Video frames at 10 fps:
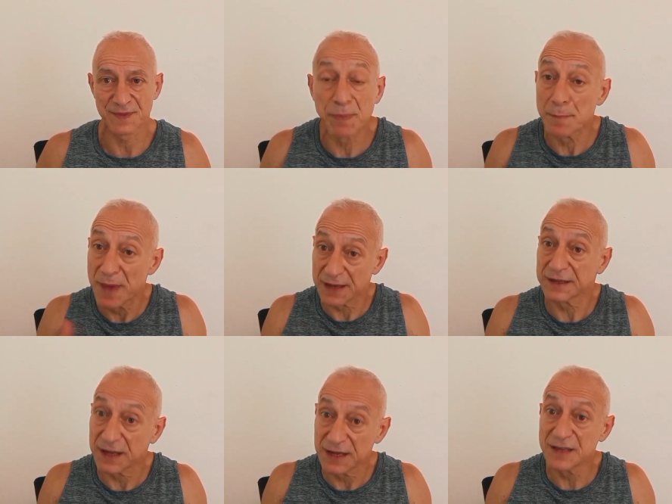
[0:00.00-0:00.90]
By
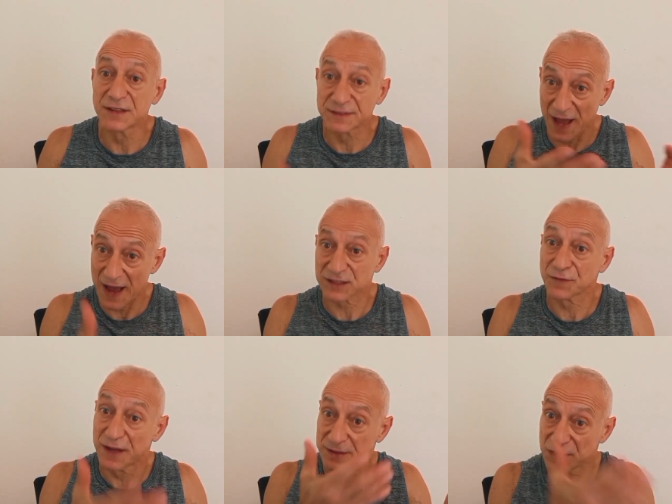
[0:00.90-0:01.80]
making it easier to
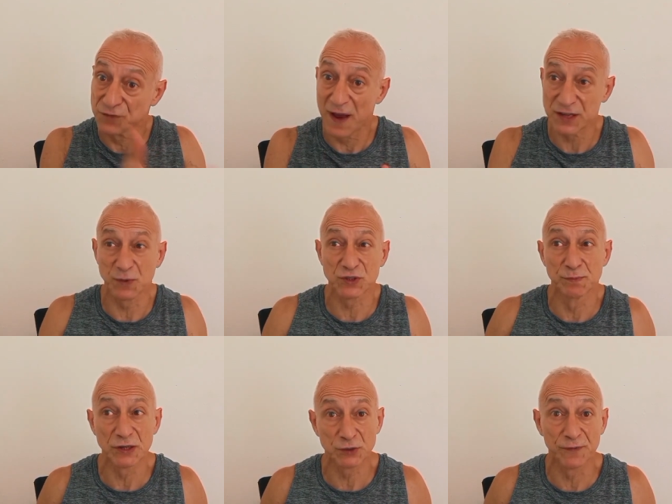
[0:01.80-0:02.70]
activate these fast
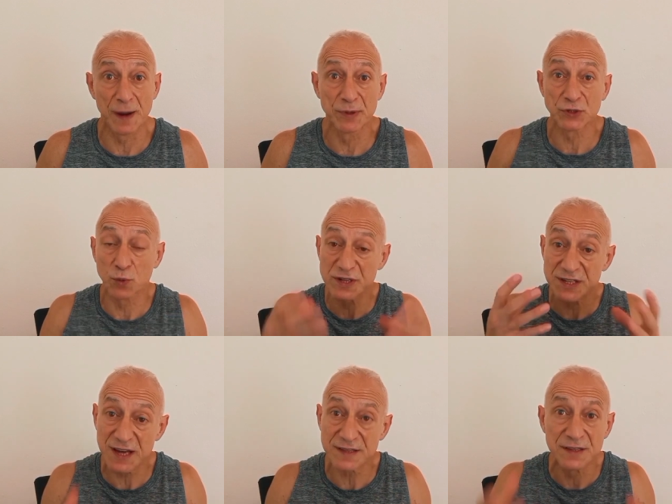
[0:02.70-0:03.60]
twitch muscle fibers,
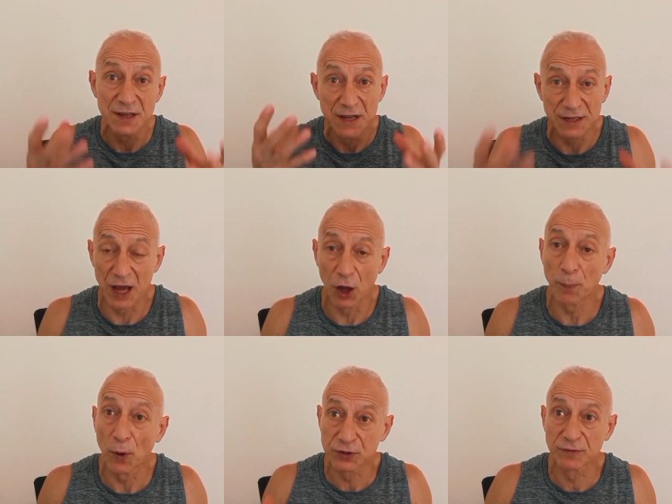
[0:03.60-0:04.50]
quercetin can
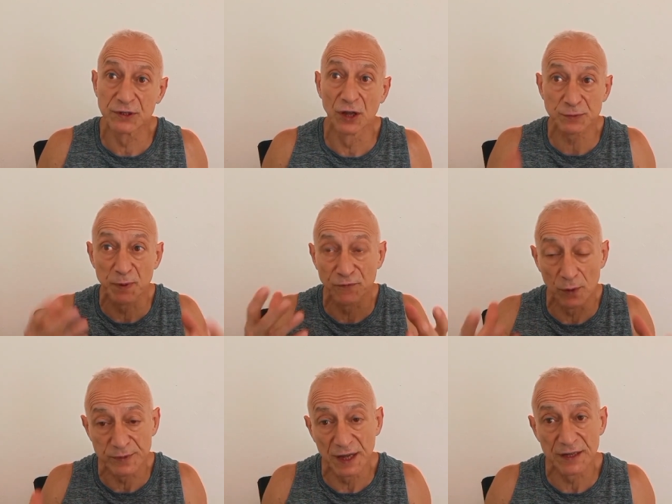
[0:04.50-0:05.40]
help older adults
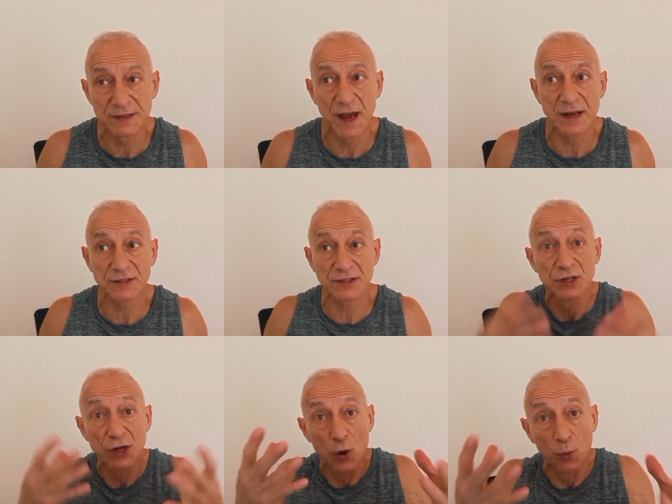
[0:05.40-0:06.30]
perform daily
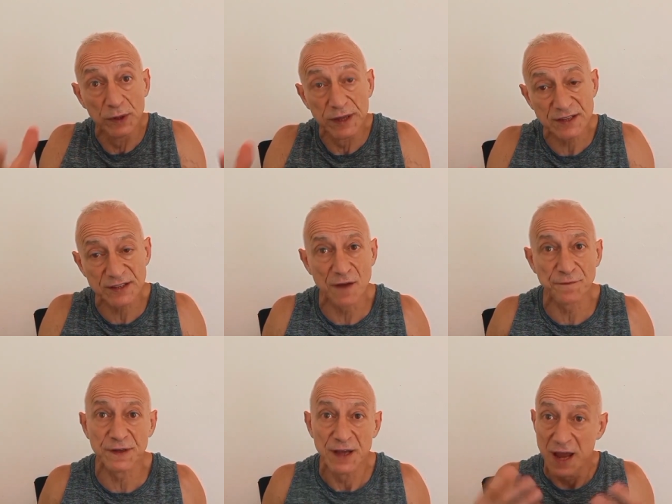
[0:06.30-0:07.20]
tasks with less
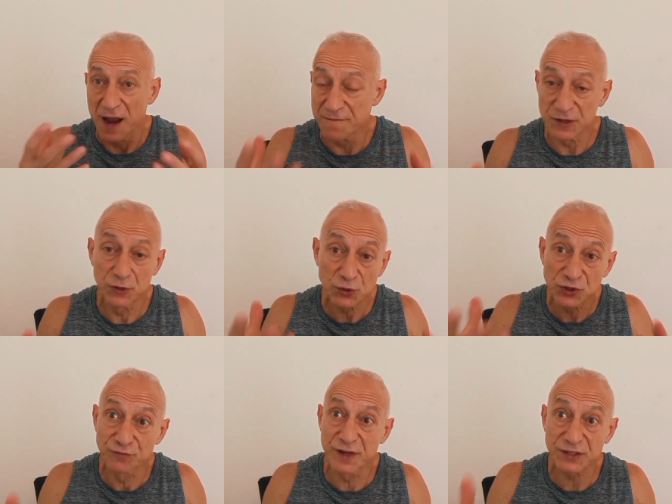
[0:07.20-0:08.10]
effort and reduce
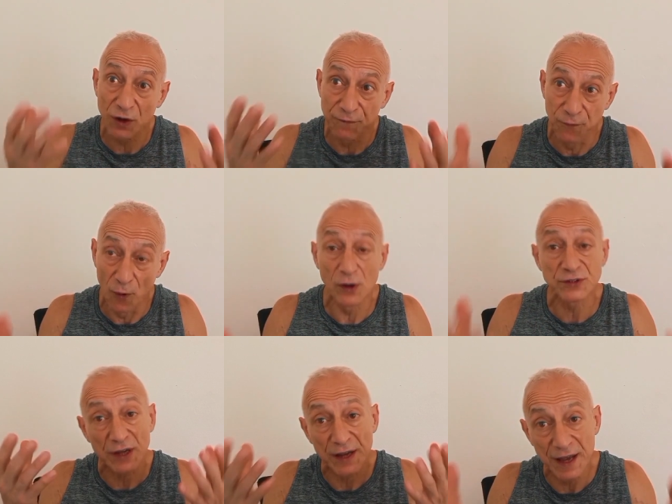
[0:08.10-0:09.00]
the risk of
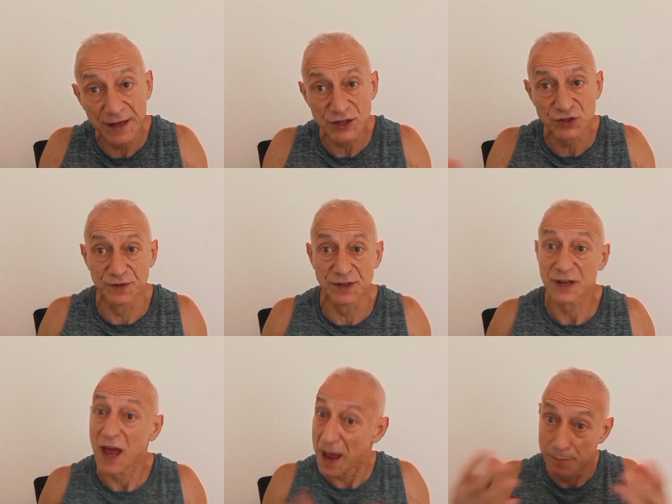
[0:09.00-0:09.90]
falls and
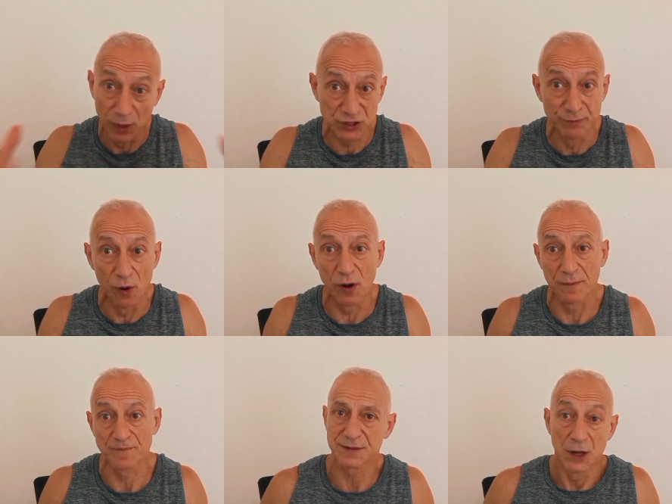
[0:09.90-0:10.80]
injuries and much more.